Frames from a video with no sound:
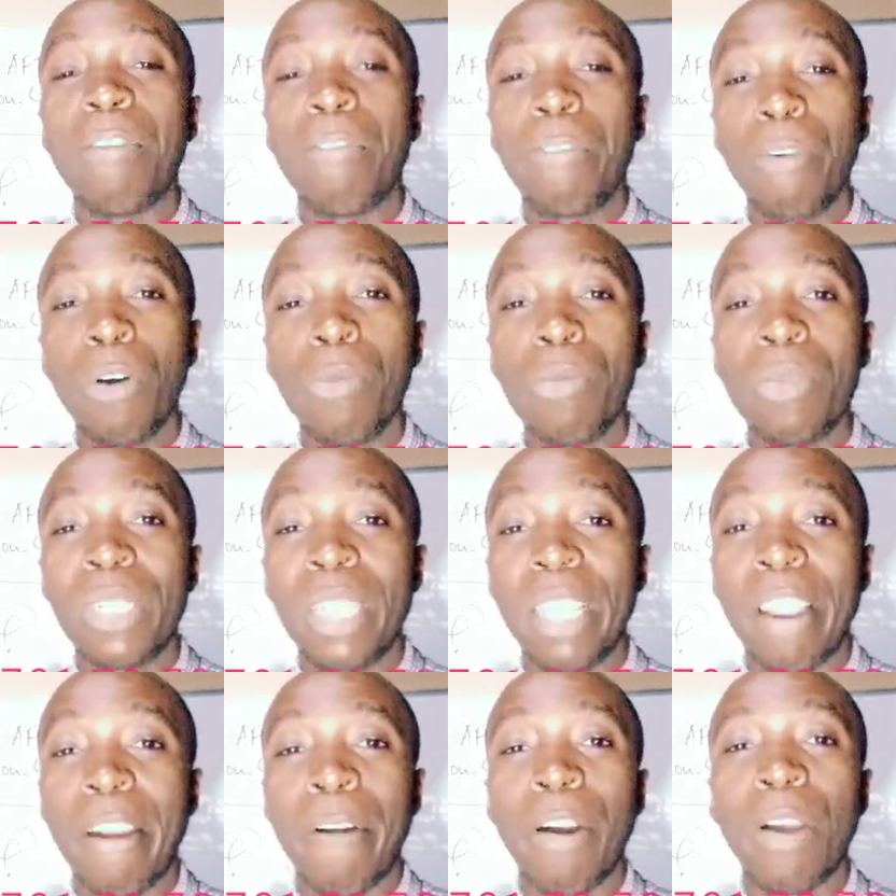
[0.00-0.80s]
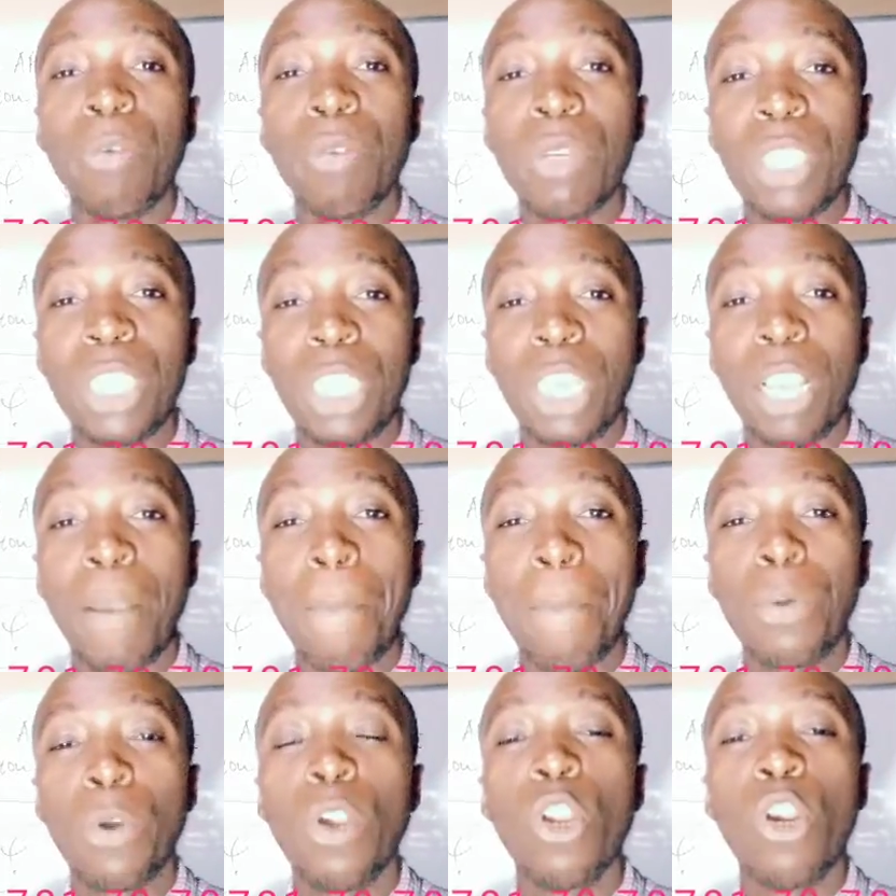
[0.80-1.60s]
and forms a round
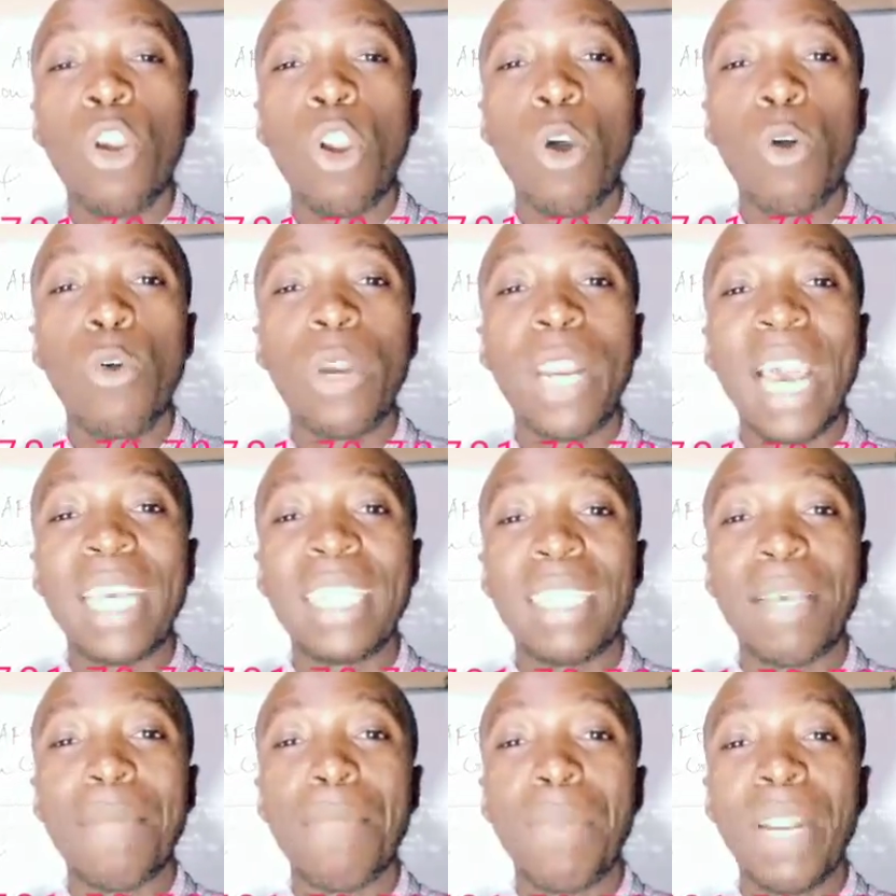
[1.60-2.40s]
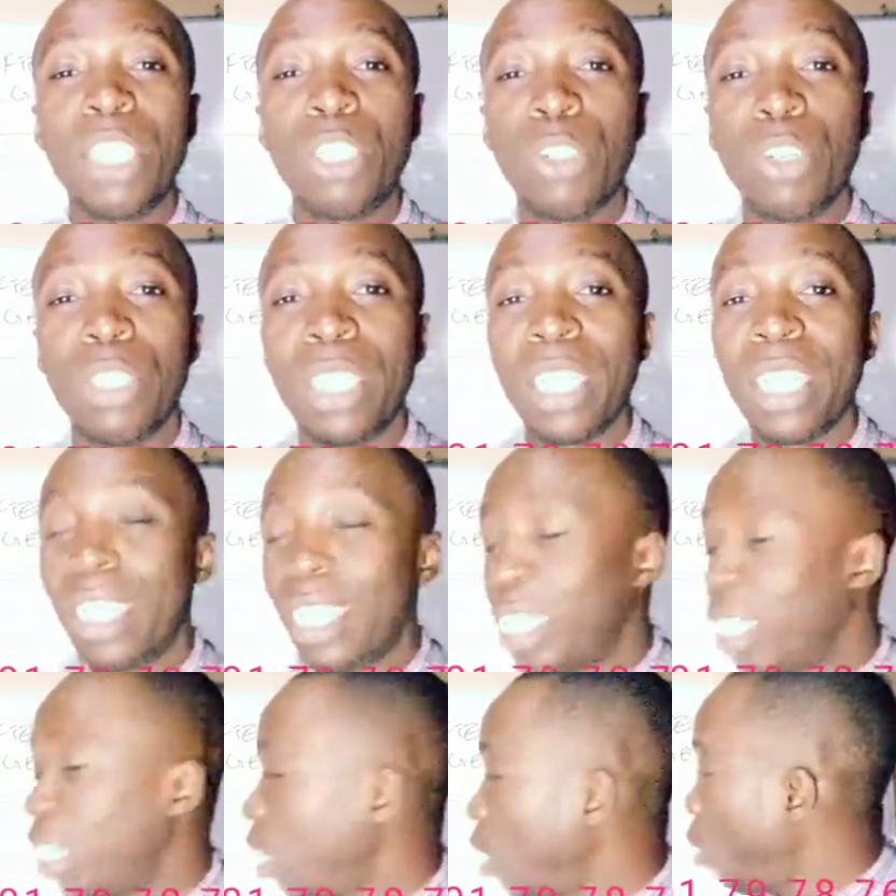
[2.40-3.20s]
shape known as a
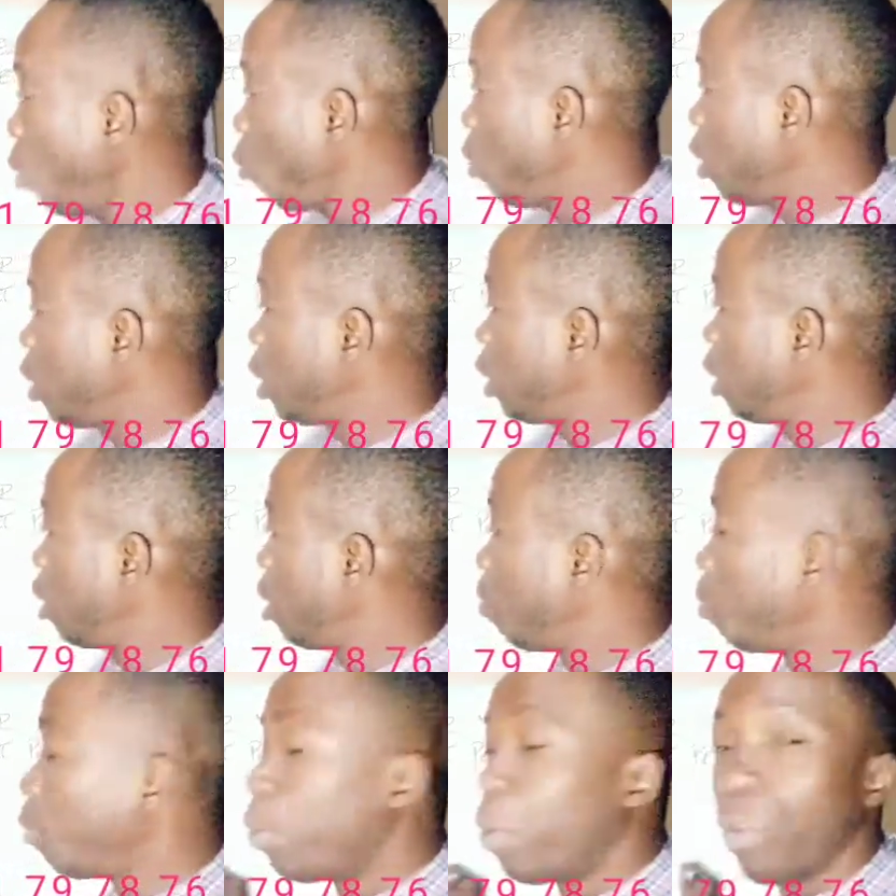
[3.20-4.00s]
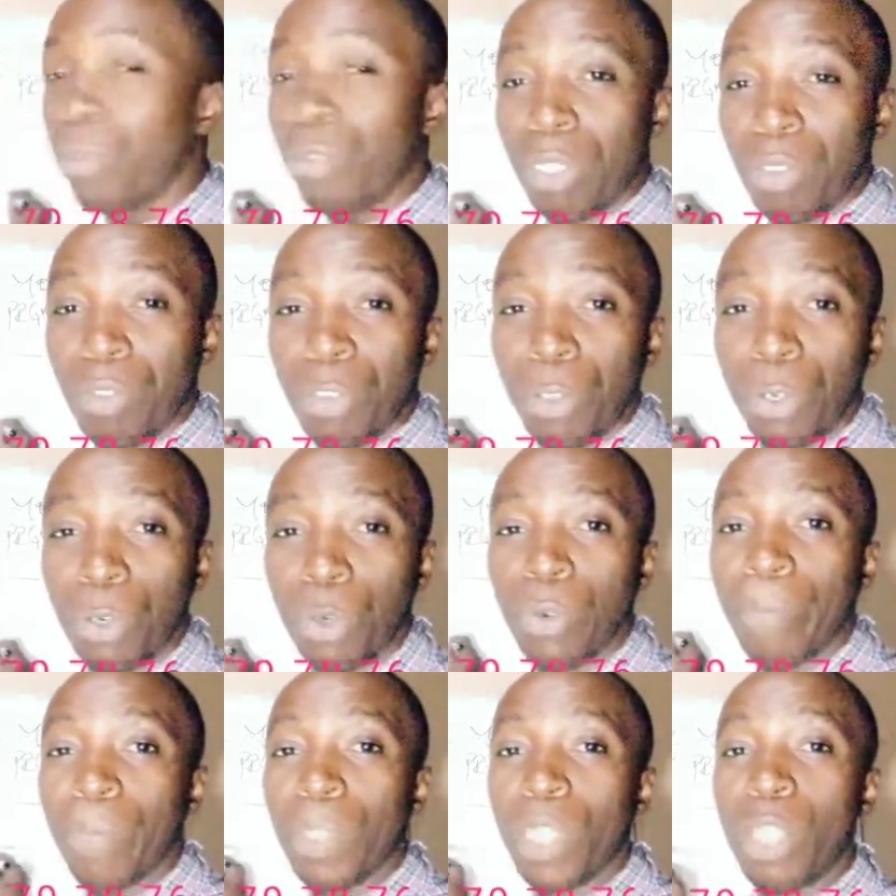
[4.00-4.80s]
blastocyst, which moves
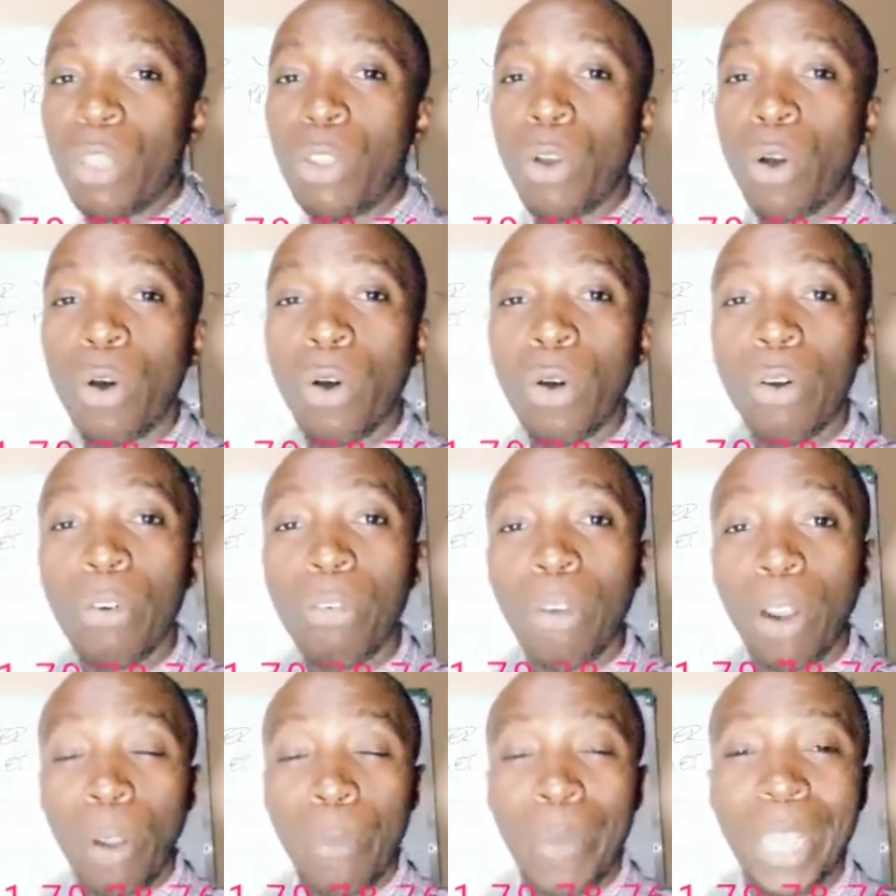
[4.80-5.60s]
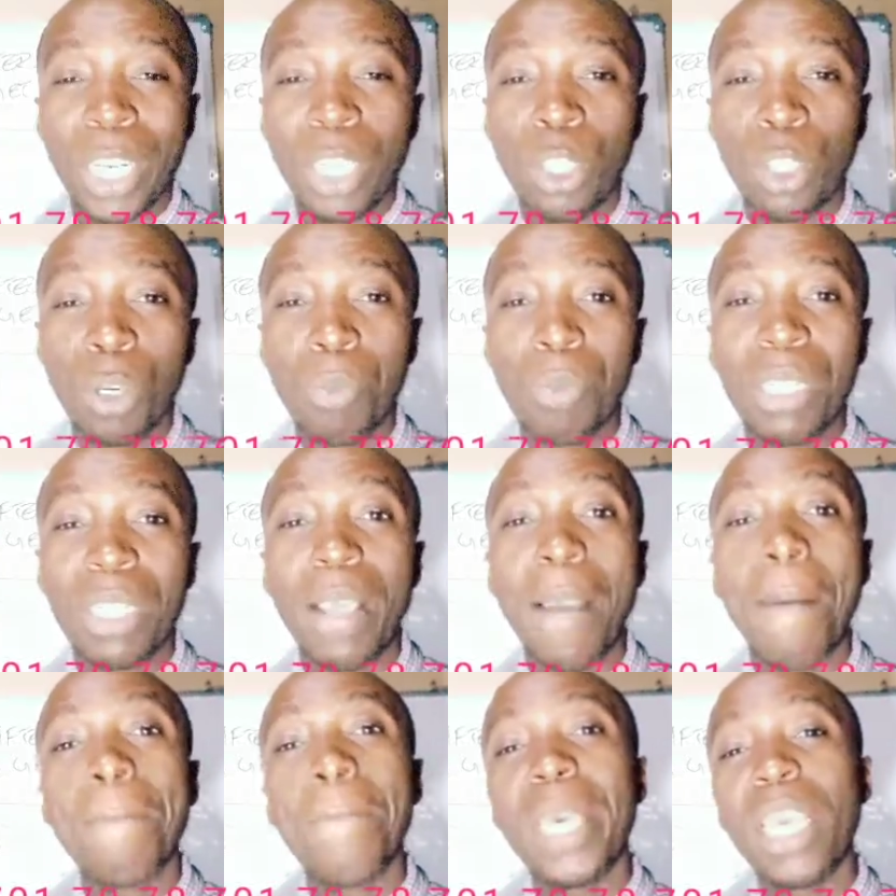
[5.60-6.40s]
through your fallopian
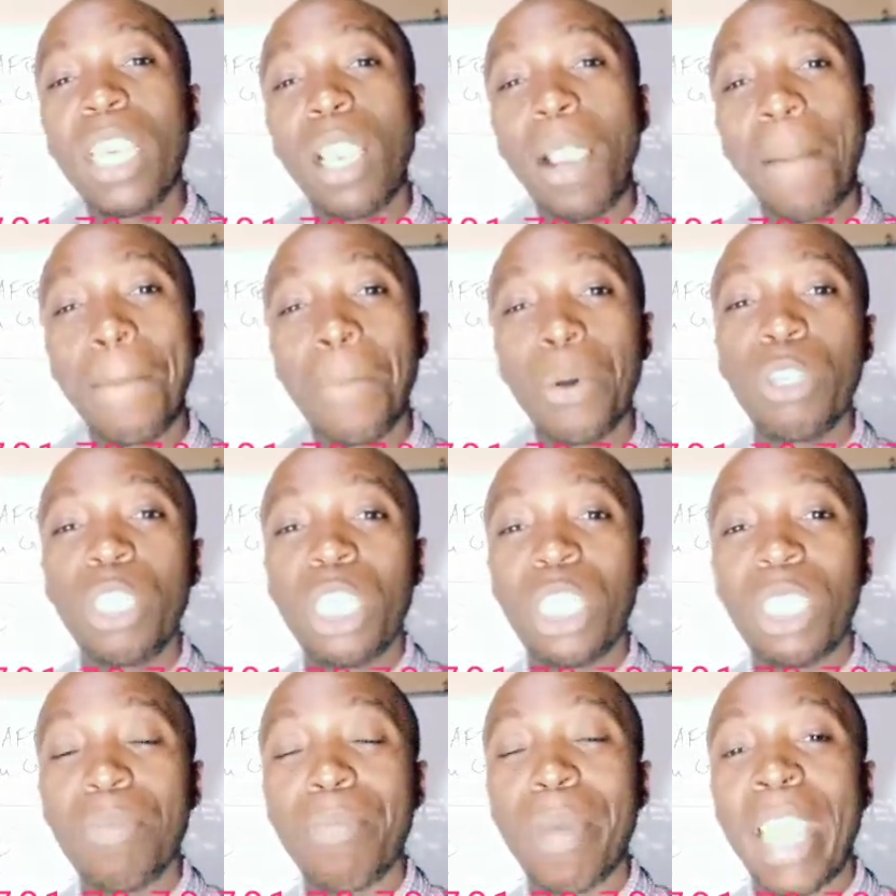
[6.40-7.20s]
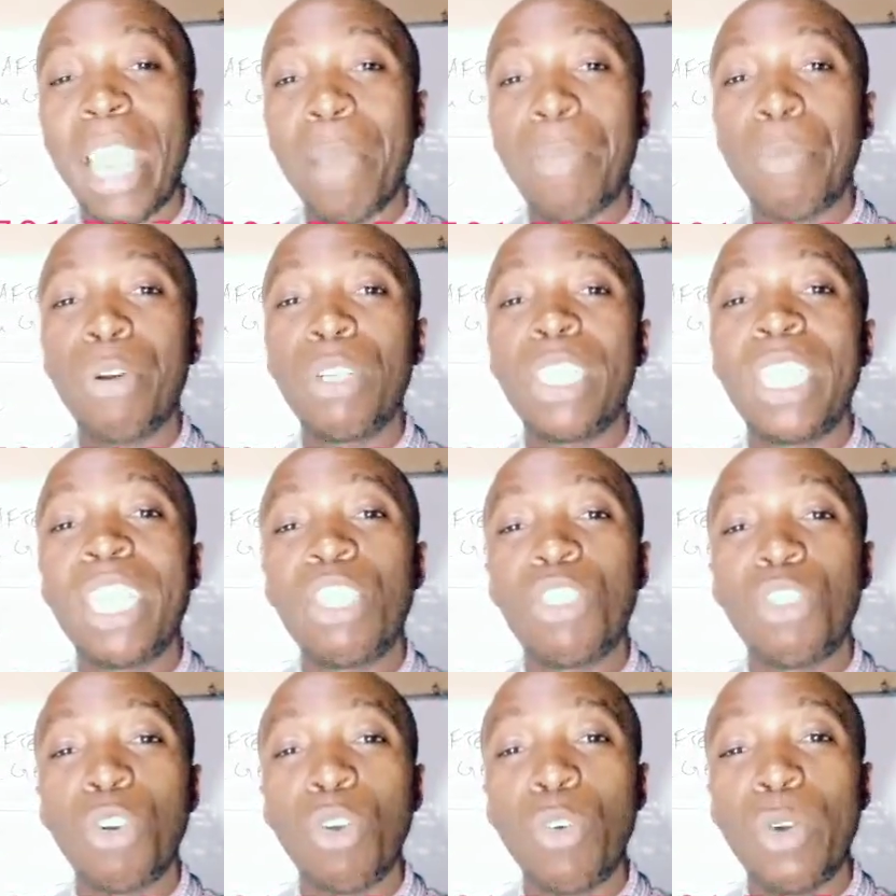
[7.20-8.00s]
tubes, being pushed by a
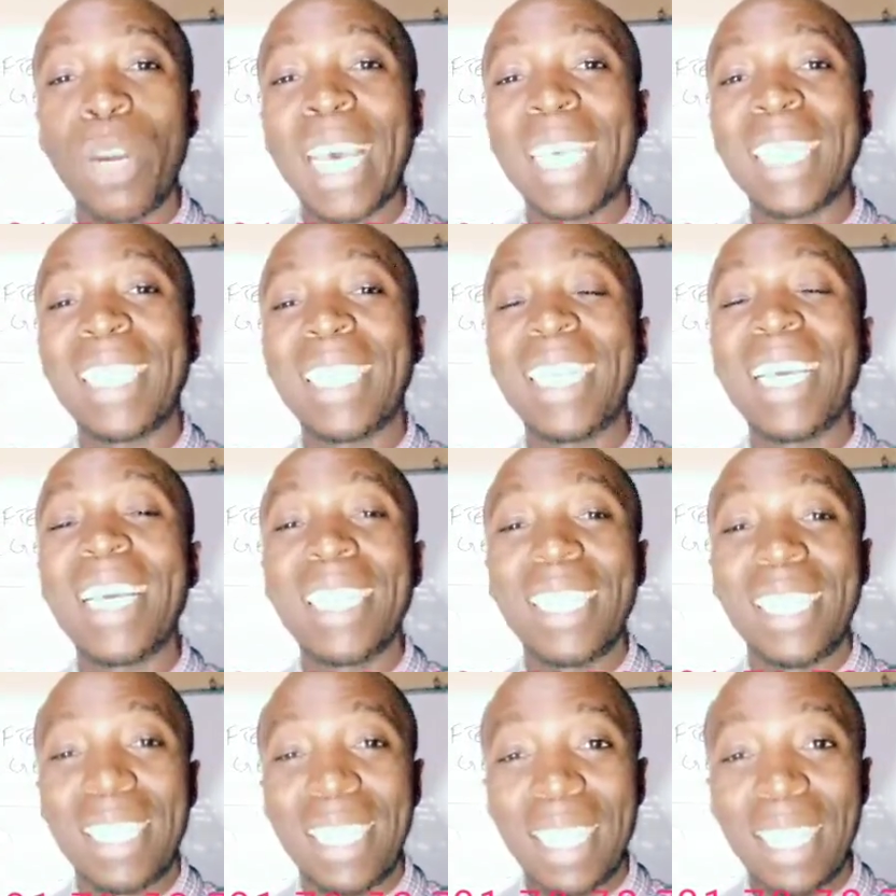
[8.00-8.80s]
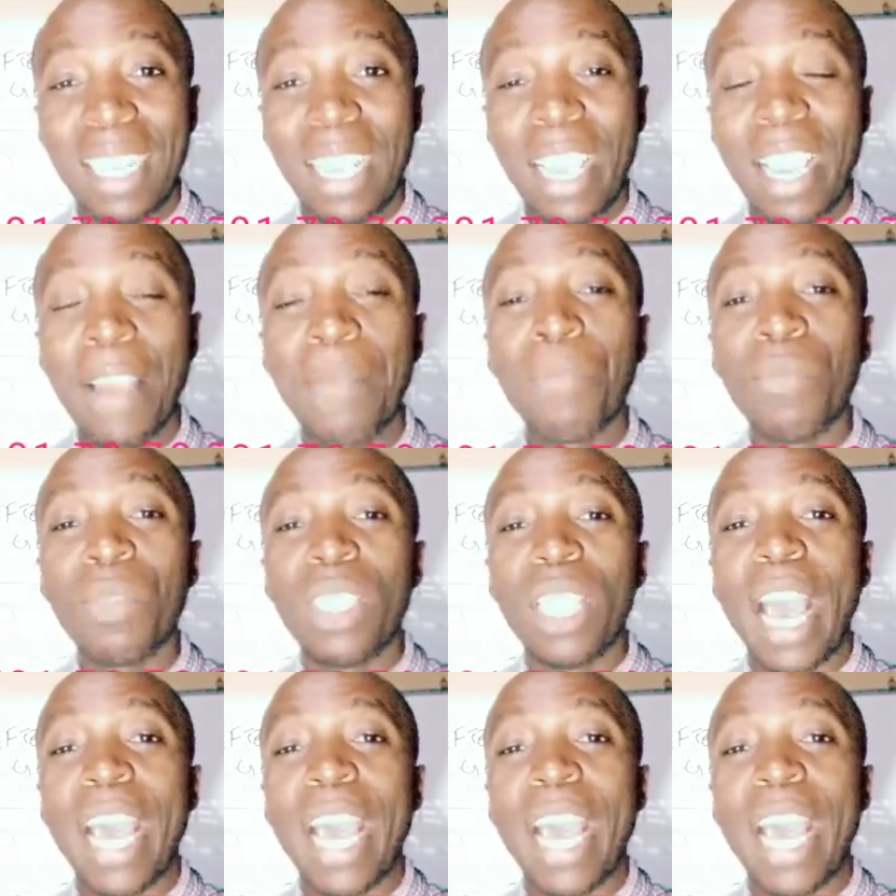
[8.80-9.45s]
process known as cilia,